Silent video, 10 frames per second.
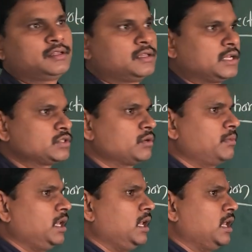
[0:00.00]
There are so
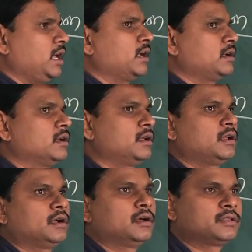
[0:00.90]
many like
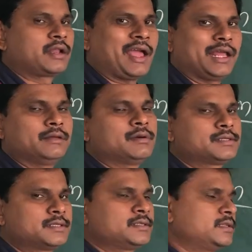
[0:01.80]
other
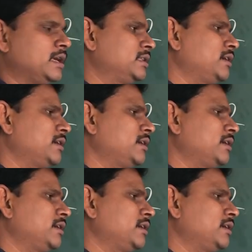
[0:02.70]
animals is there.